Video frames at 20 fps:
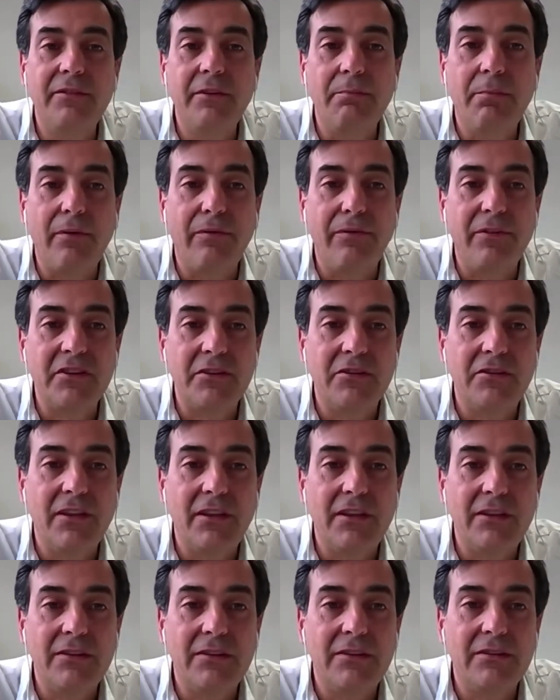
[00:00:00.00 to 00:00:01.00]

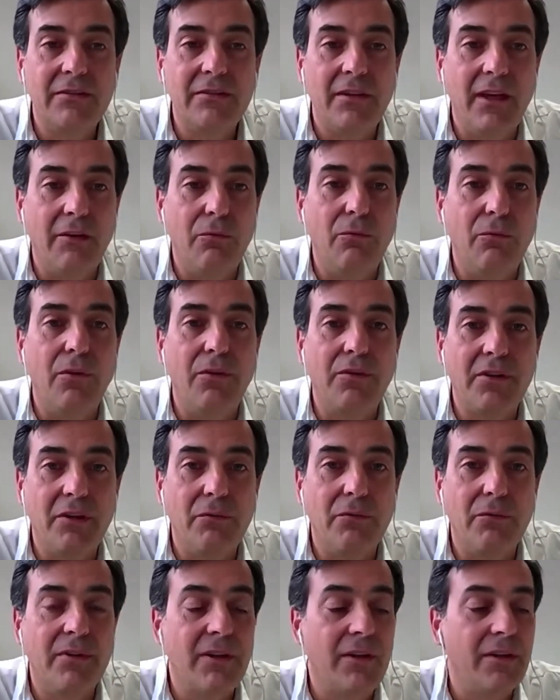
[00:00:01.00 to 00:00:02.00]
professionals are working
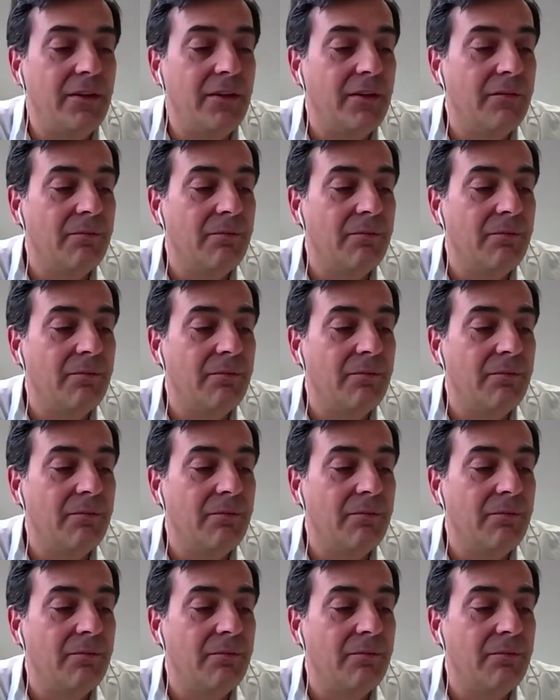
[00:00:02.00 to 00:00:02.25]
with it.